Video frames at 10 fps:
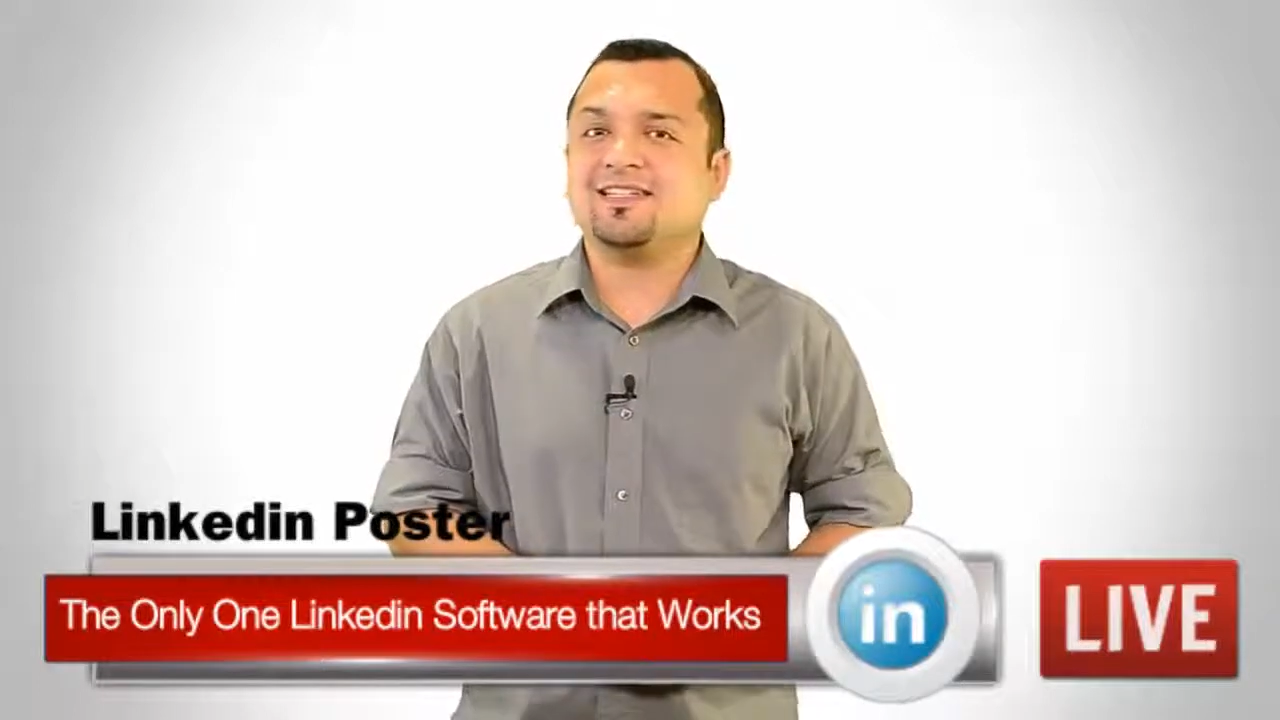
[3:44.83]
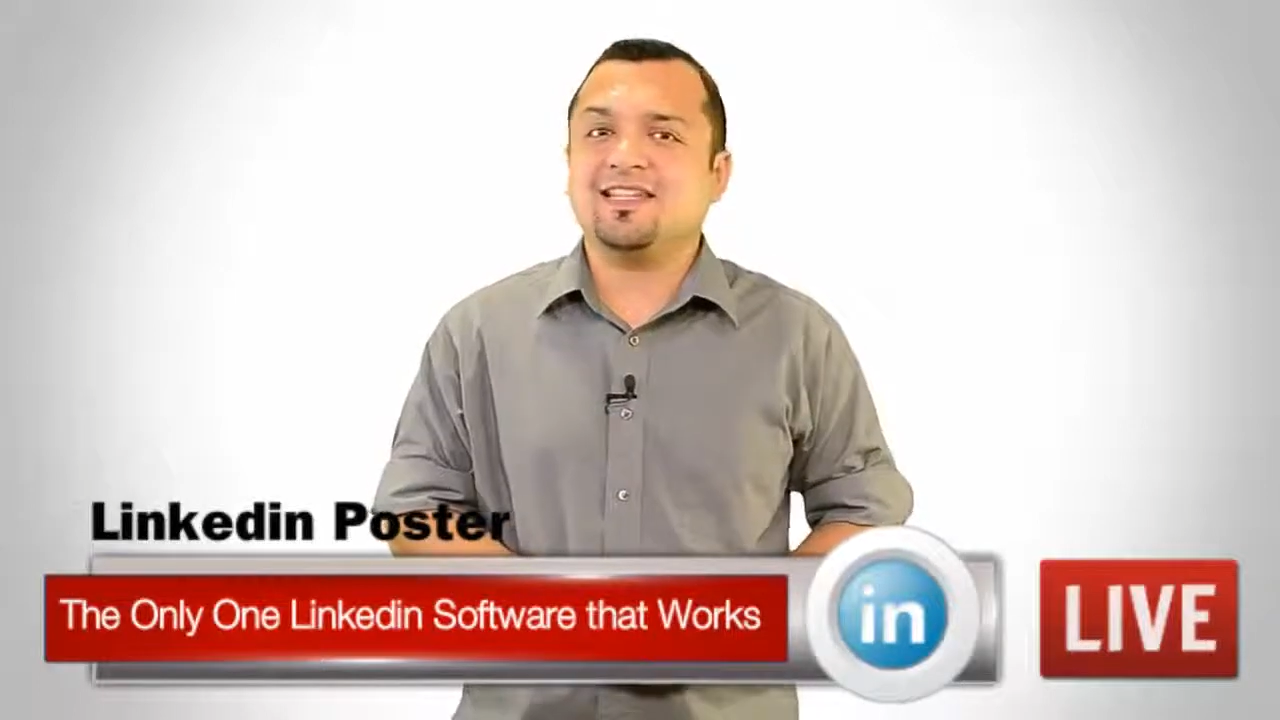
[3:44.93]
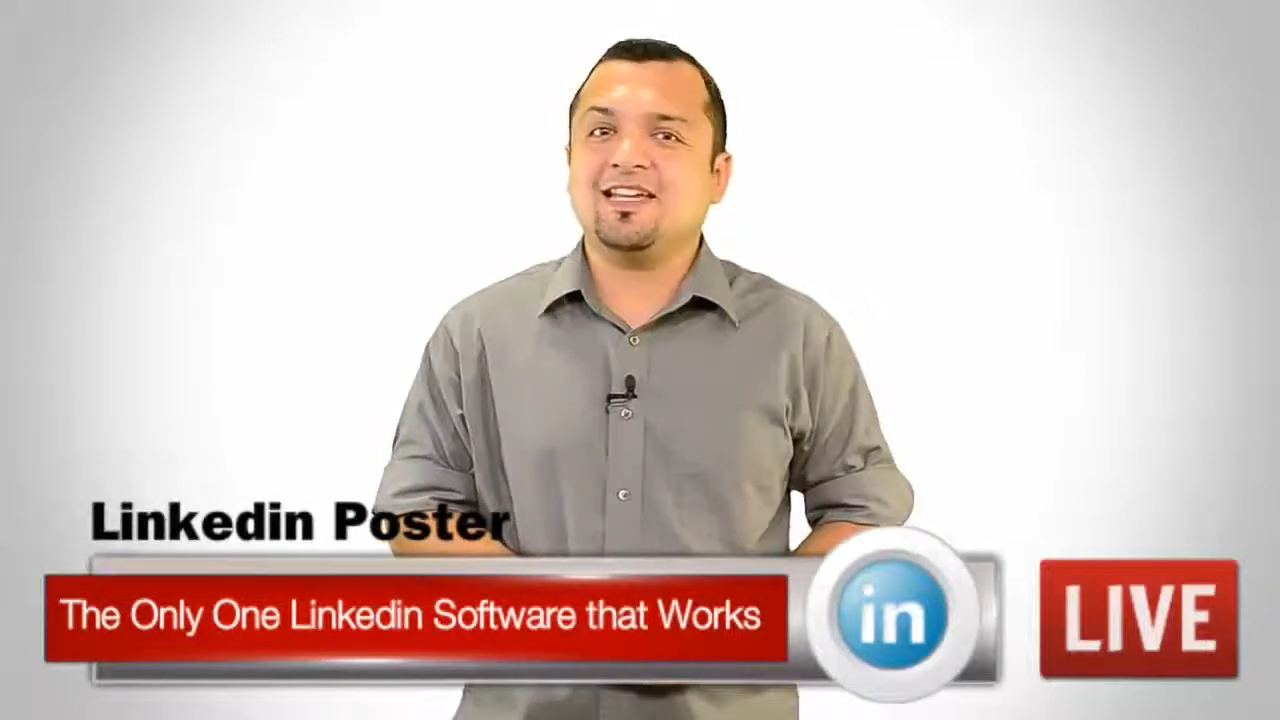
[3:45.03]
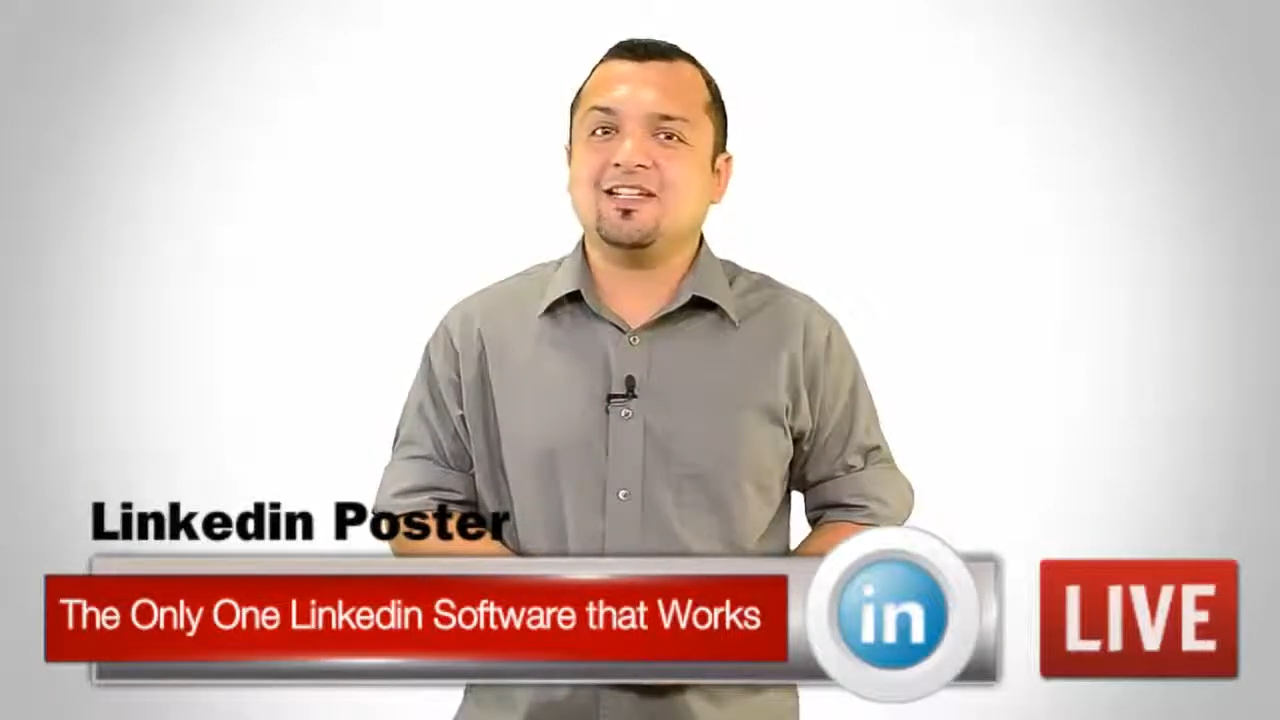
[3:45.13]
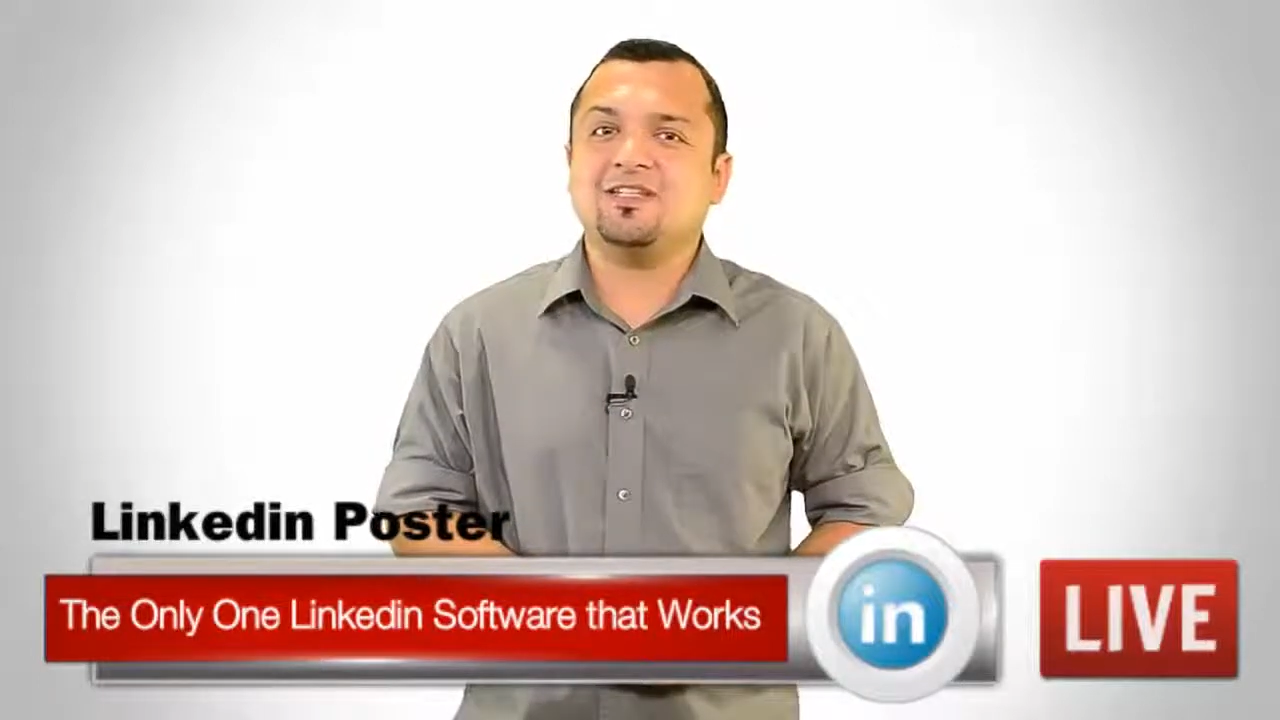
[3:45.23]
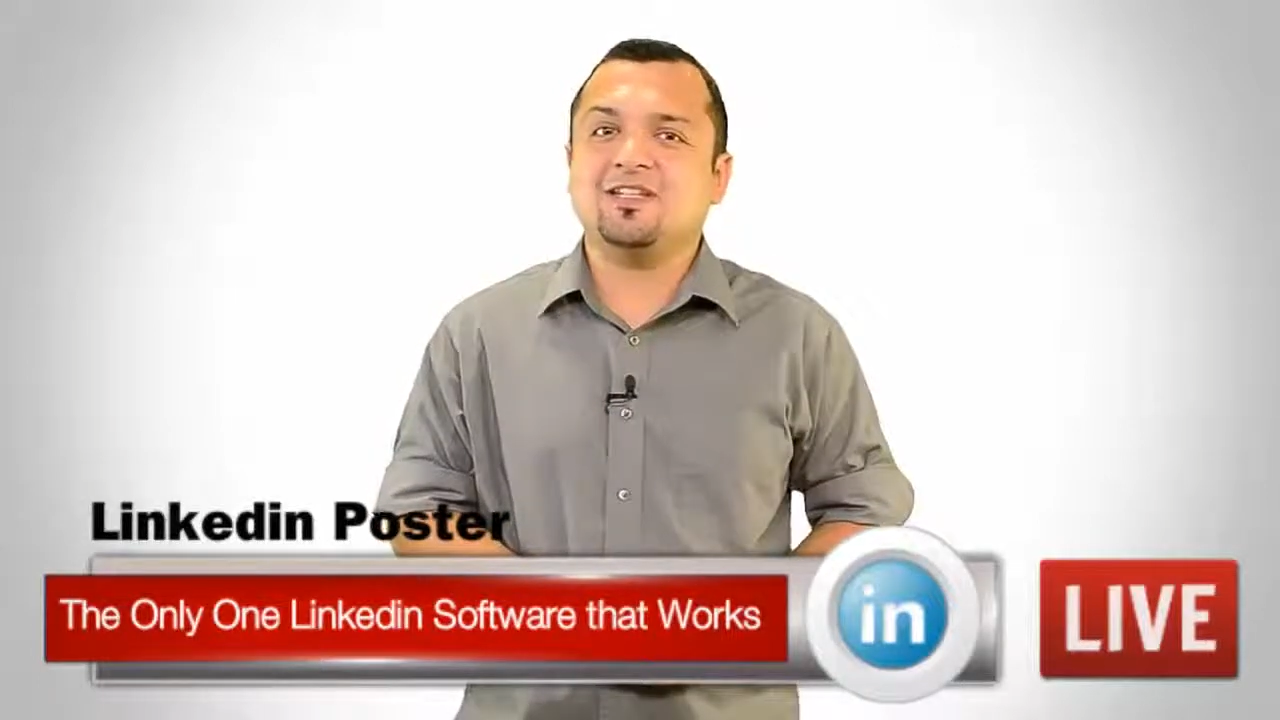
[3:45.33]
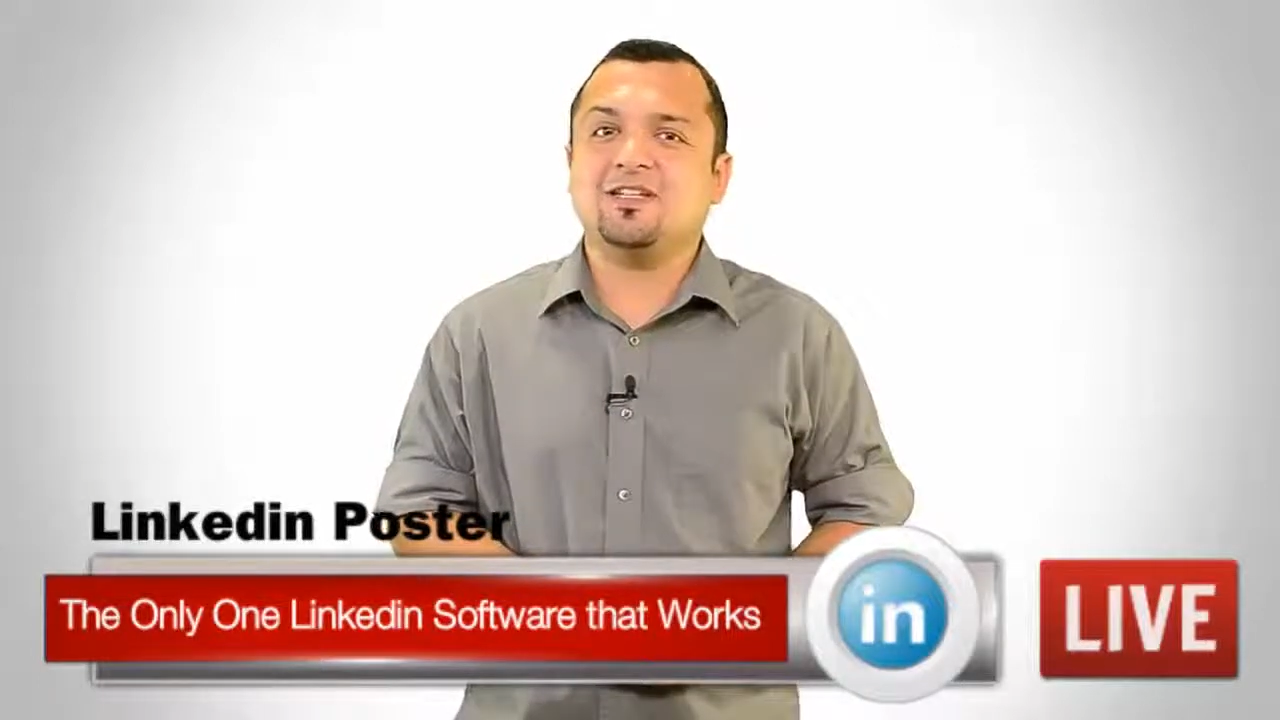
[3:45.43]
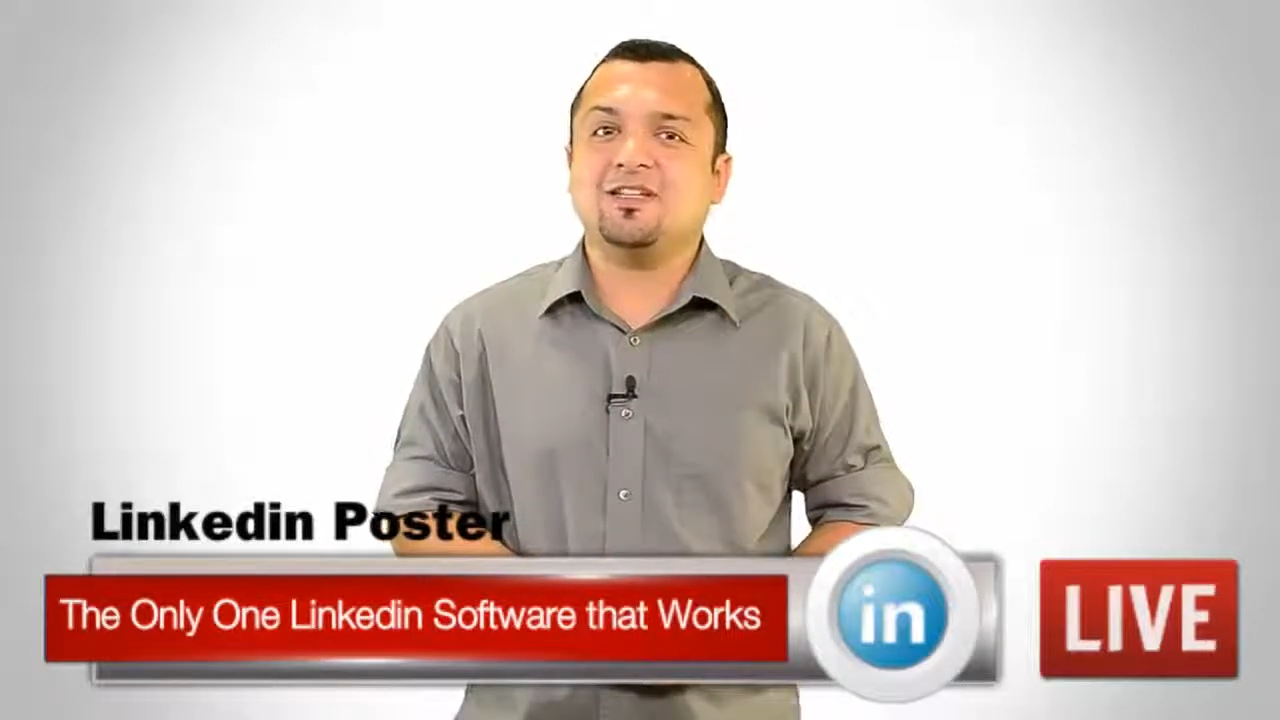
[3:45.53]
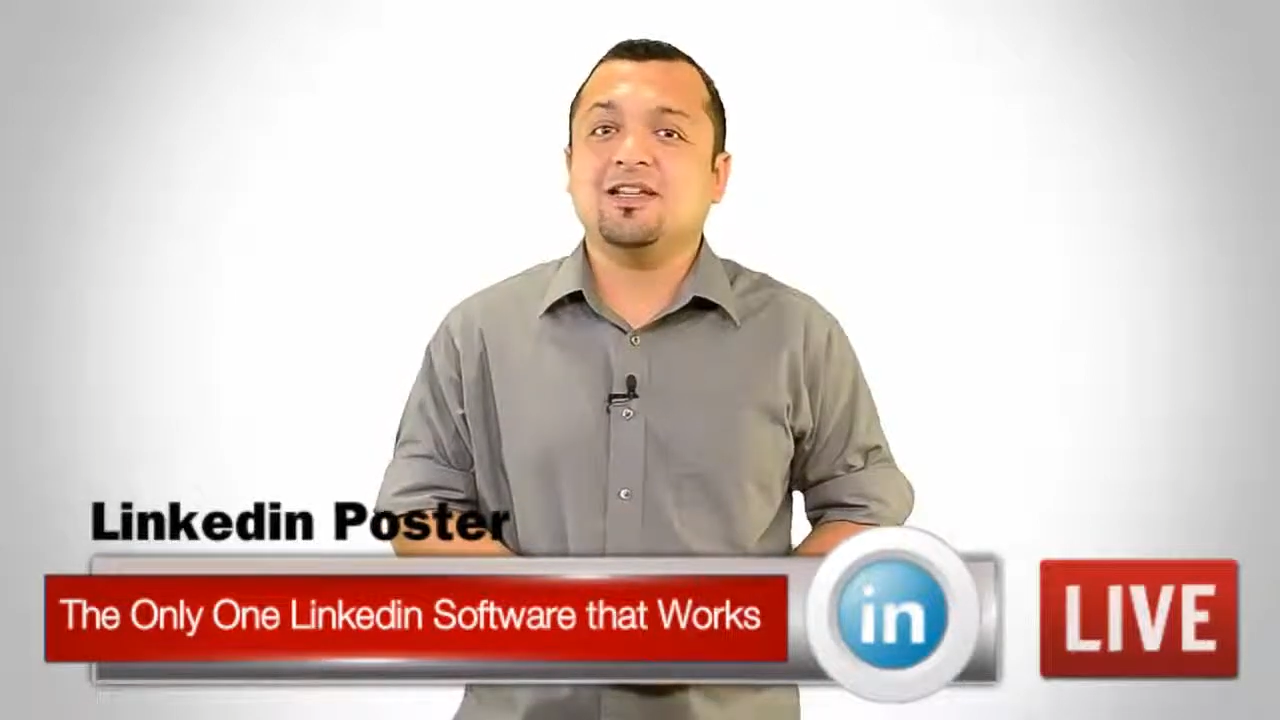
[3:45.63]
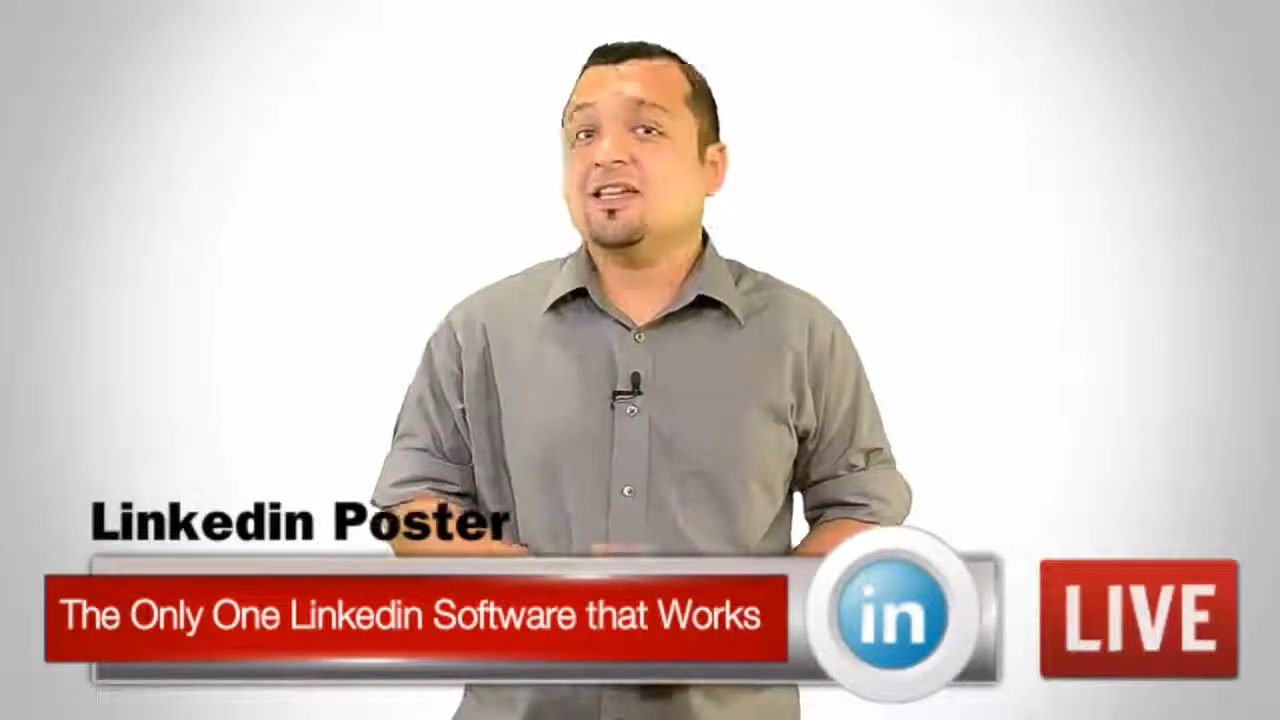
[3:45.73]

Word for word: connection,